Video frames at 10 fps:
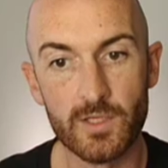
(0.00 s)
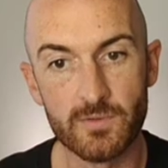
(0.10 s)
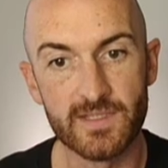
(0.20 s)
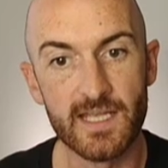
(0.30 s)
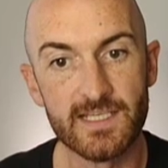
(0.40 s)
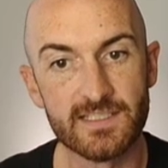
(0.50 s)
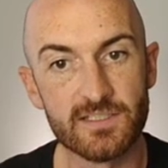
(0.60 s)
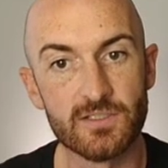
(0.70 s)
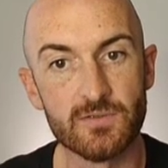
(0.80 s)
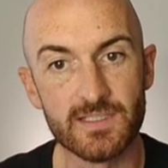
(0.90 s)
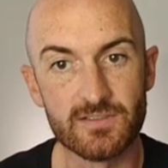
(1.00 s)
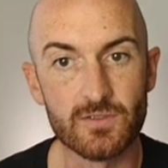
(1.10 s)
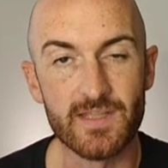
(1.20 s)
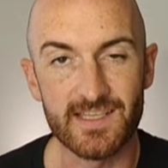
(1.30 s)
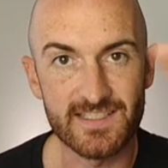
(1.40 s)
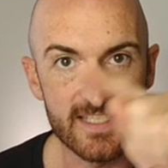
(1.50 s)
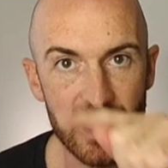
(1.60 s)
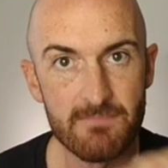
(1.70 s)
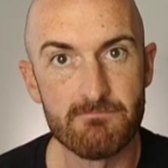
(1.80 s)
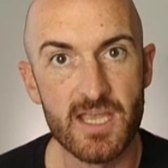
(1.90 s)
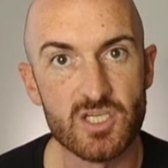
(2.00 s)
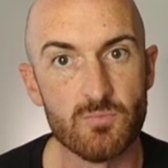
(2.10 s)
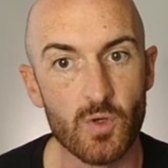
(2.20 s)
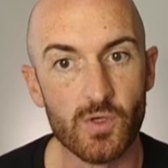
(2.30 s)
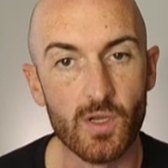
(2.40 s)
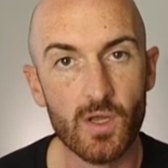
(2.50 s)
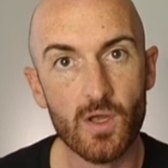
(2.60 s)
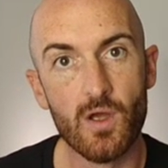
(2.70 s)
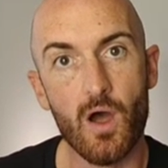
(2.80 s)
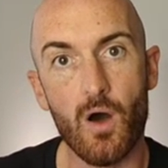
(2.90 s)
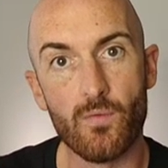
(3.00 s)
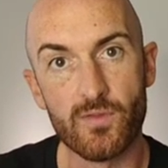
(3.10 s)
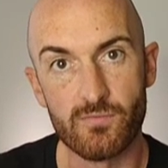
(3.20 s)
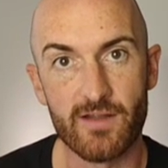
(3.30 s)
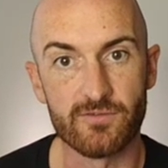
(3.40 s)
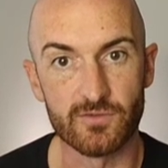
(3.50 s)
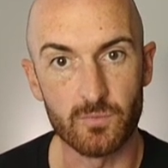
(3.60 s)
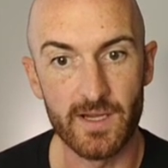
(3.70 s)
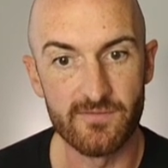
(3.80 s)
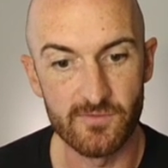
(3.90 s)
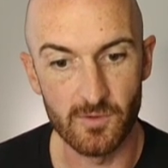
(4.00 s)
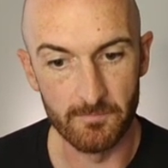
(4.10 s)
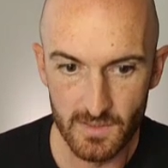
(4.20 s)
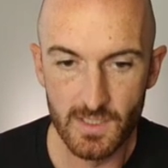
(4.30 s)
would then need to do is do that same measurement on the reference waveform.